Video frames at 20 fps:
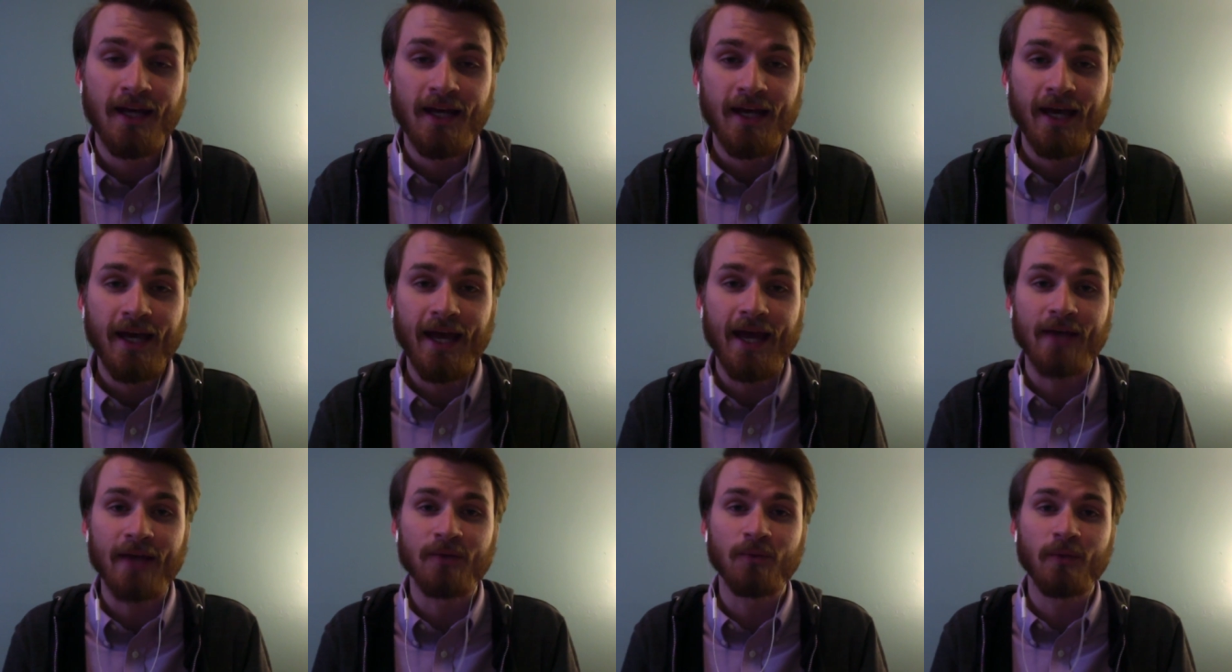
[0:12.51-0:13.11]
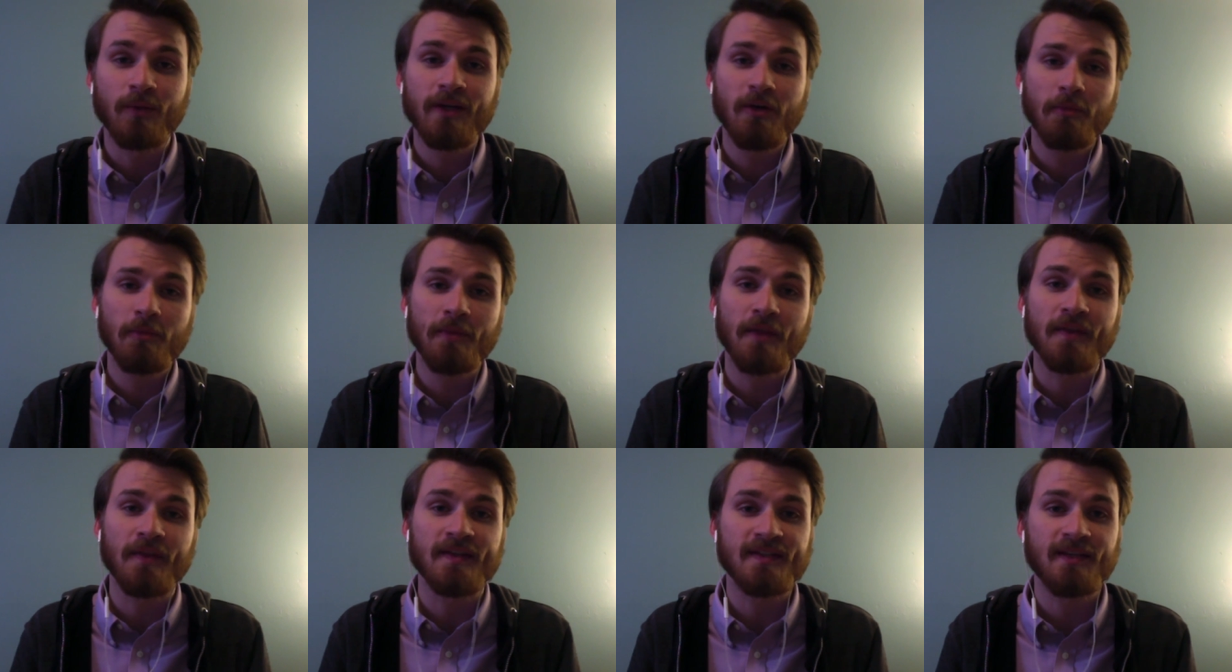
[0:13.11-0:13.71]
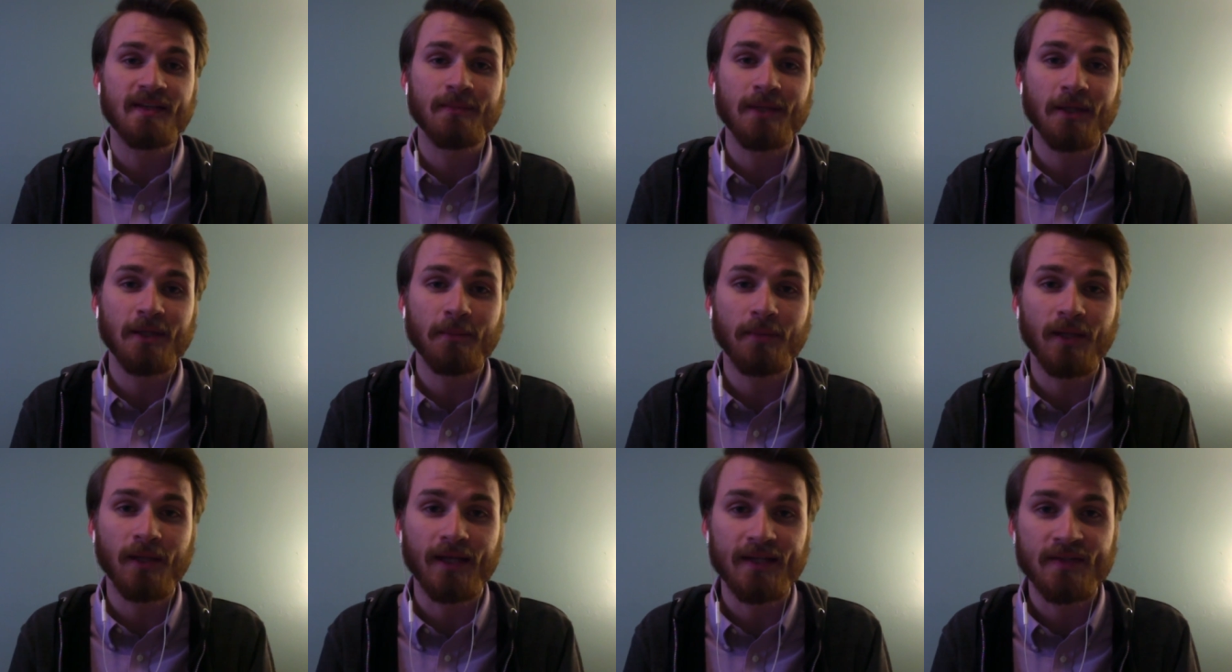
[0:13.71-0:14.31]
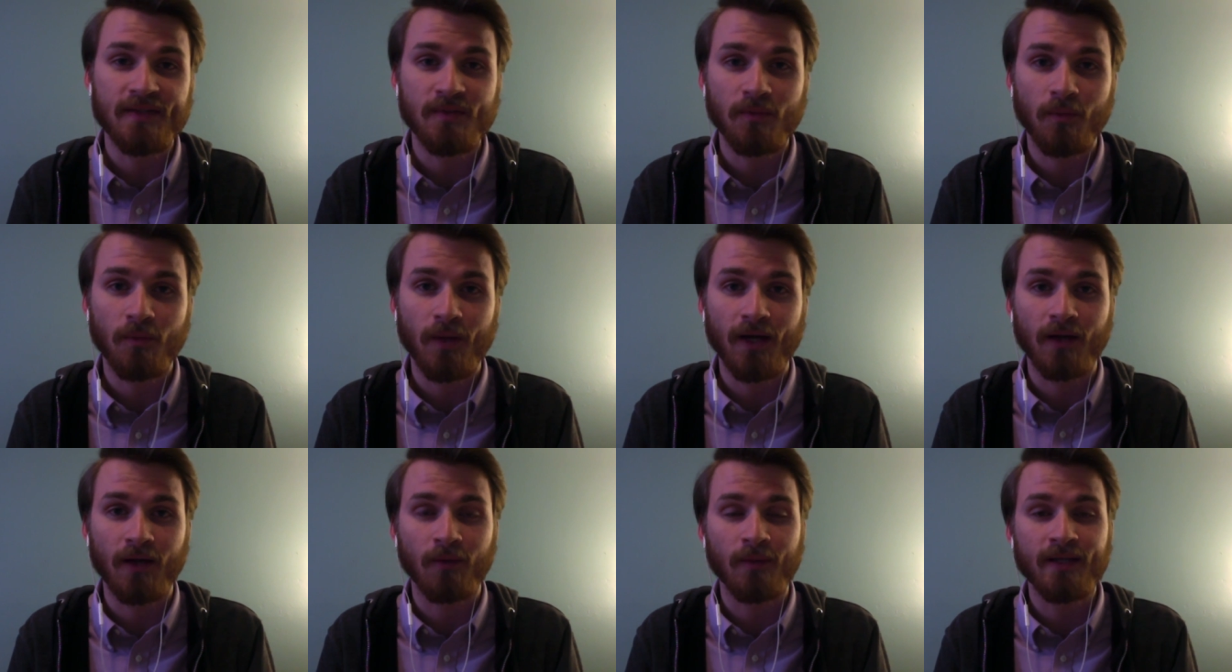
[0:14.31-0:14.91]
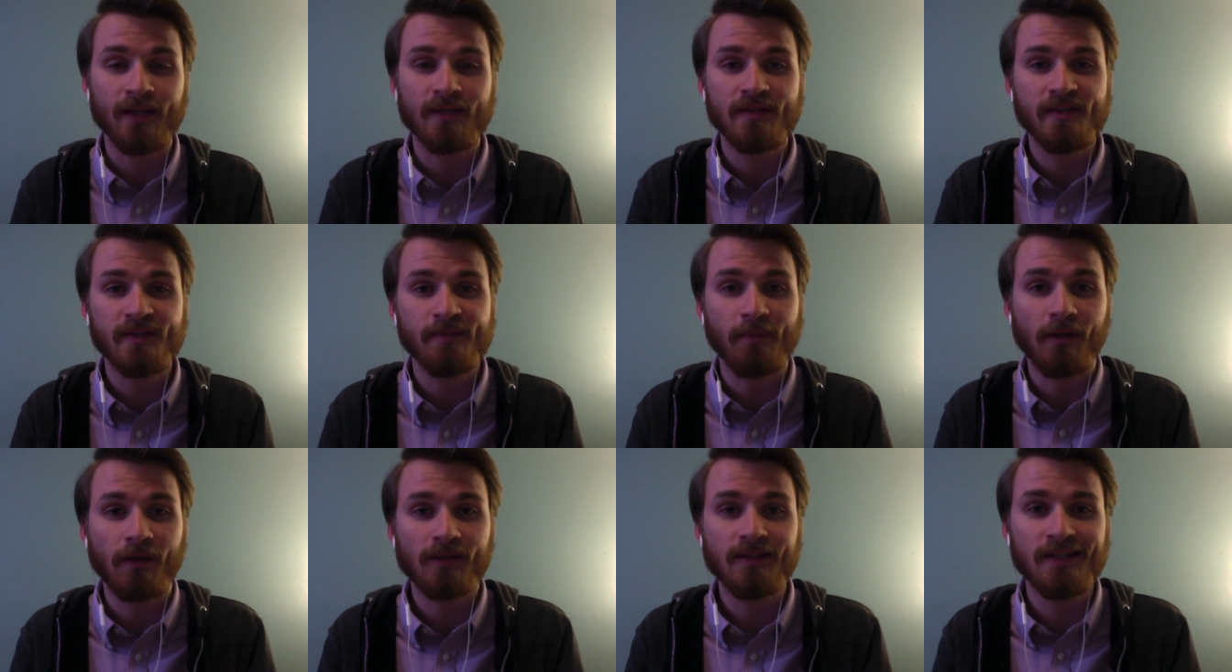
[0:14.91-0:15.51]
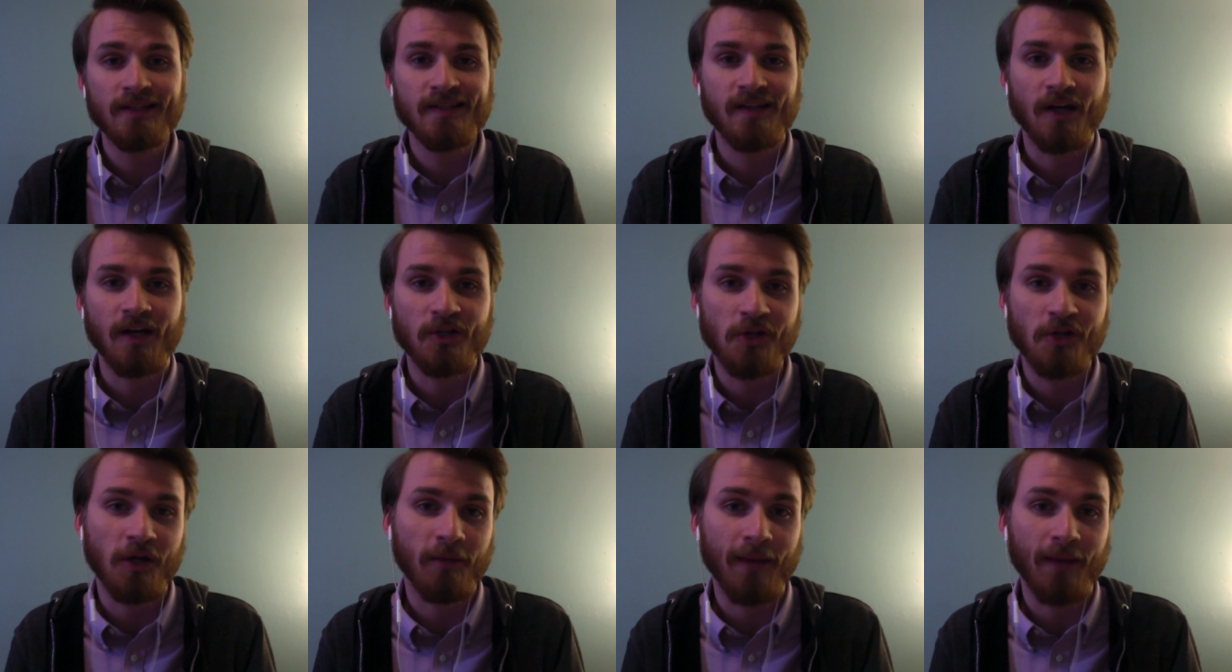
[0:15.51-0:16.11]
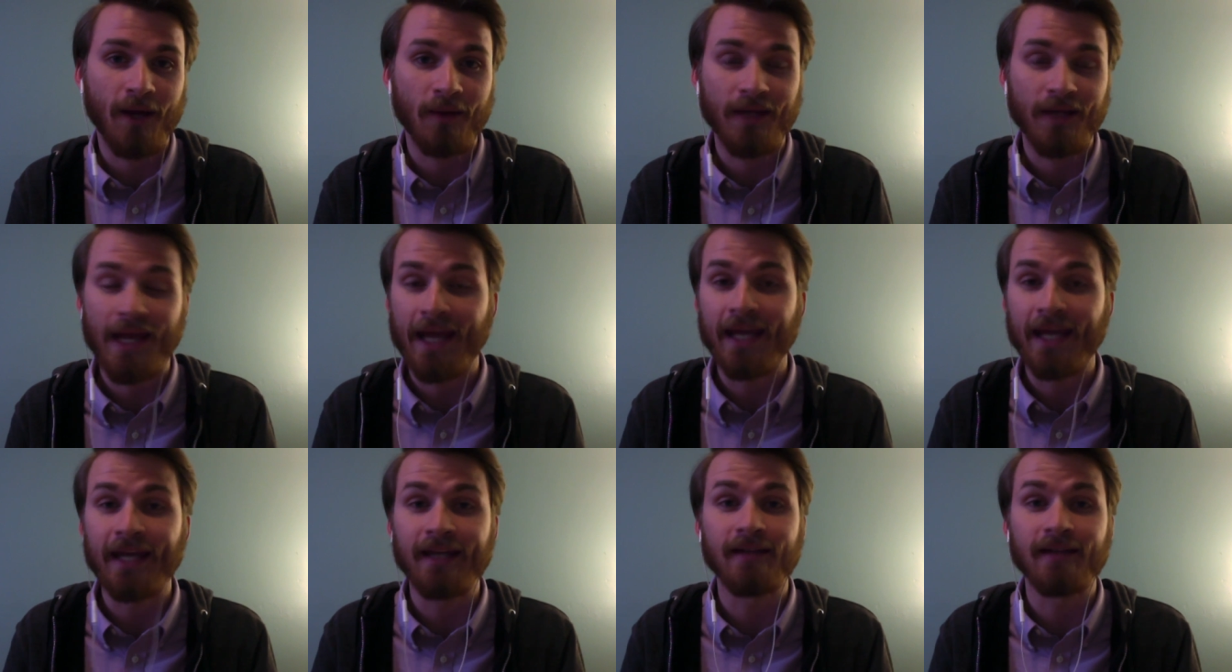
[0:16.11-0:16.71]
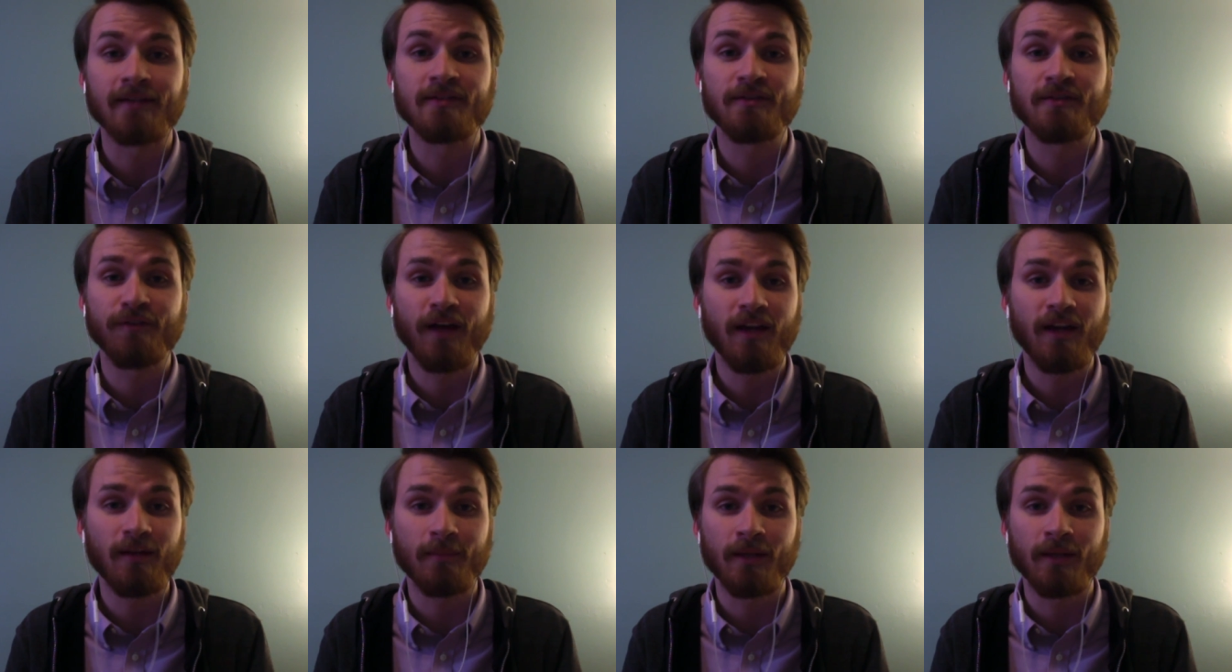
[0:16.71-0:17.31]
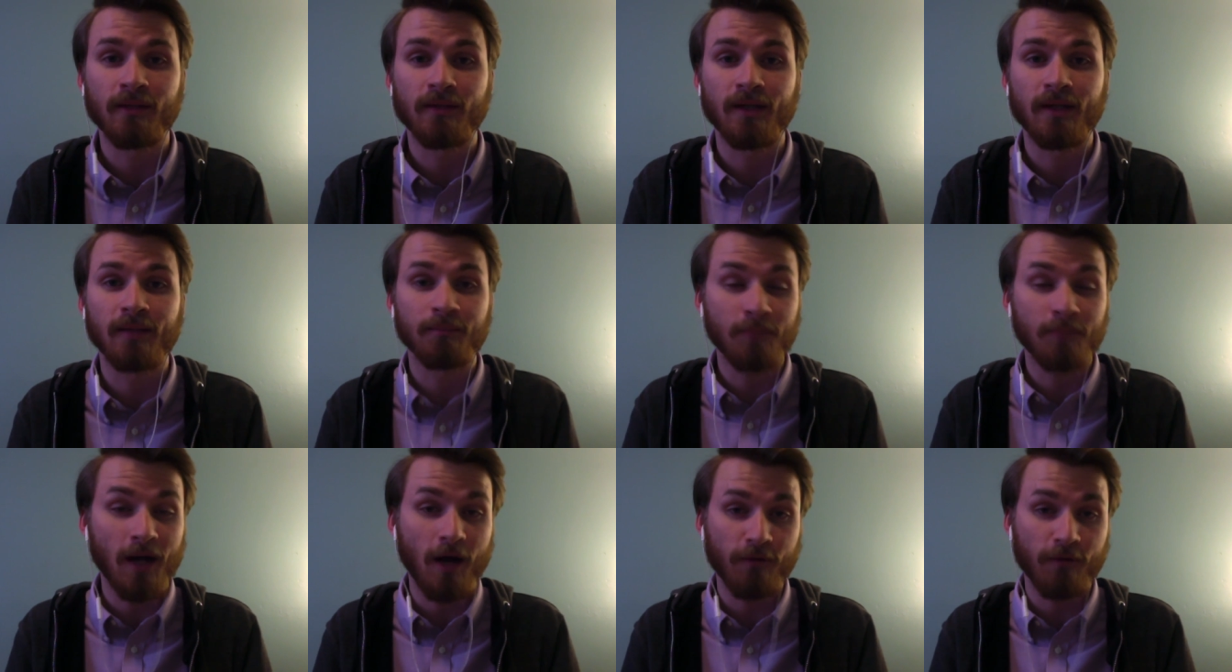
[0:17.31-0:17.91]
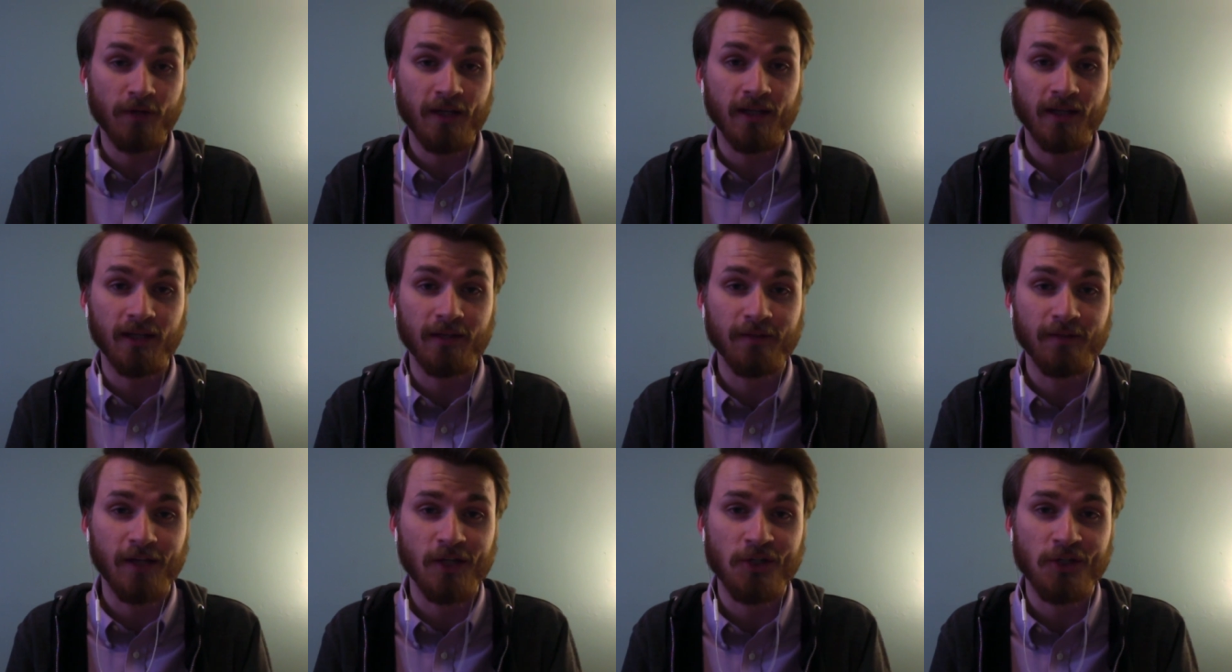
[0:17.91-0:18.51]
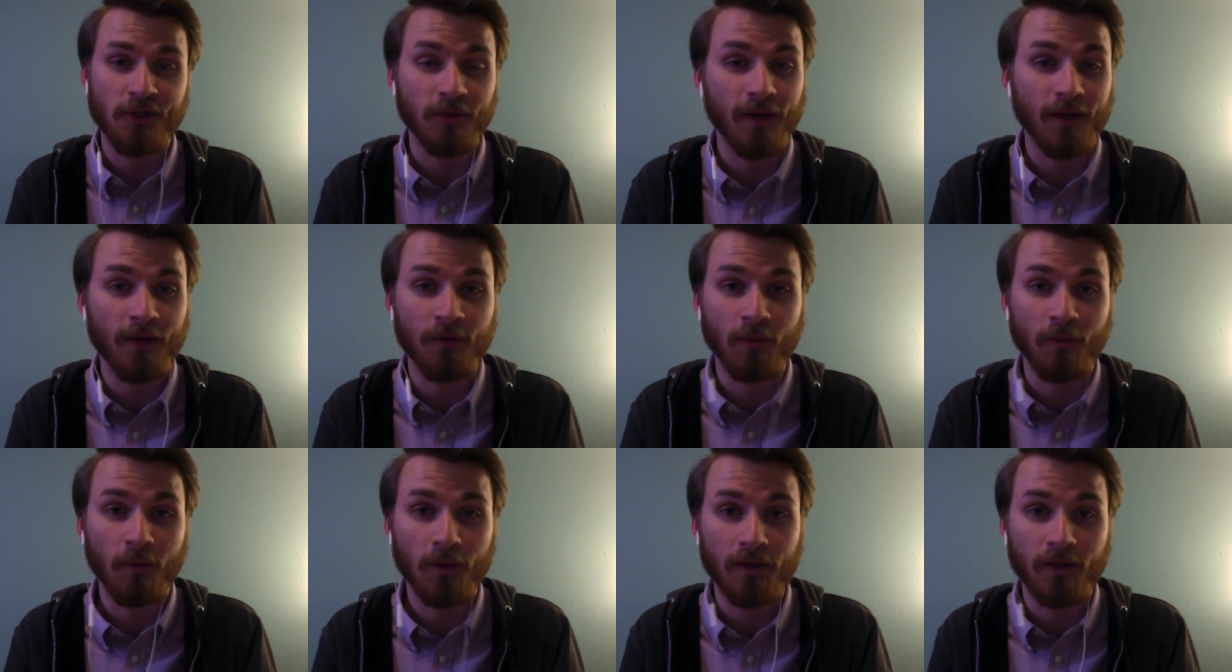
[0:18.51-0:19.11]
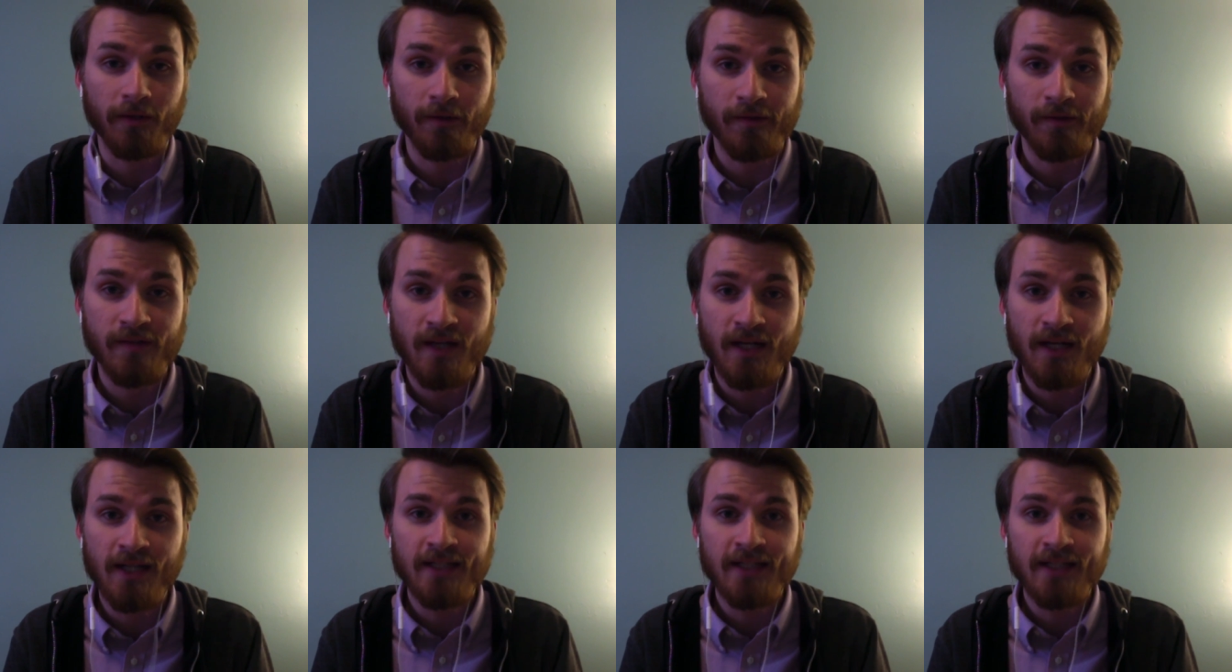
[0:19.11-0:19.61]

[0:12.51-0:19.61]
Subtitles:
And we hope that this can be a place where we can spark discussion about aid and development and poverty alleviation around the world